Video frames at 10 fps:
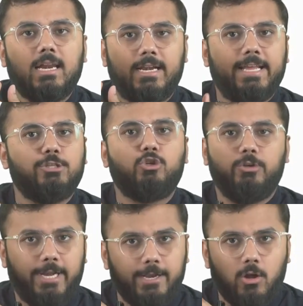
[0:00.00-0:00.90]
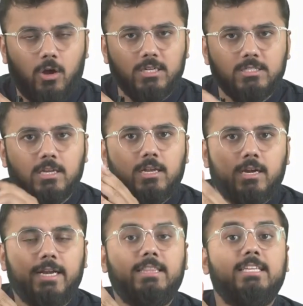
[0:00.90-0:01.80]
are attached to tendons,
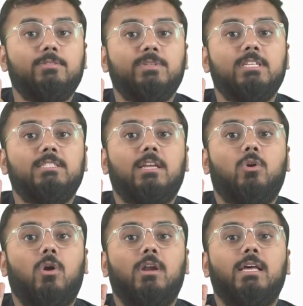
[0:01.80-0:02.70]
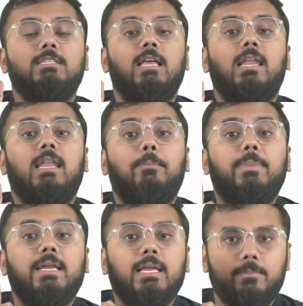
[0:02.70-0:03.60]
right? These muscles are called as
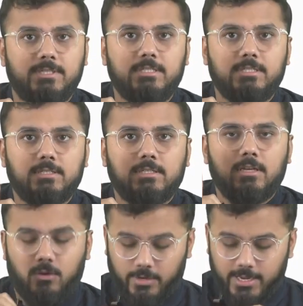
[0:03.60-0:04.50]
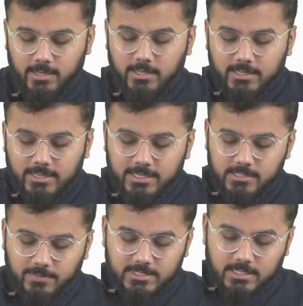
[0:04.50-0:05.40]
lumbrical muscles. Okay?
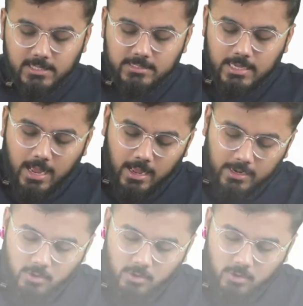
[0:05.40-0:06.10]
These muscles are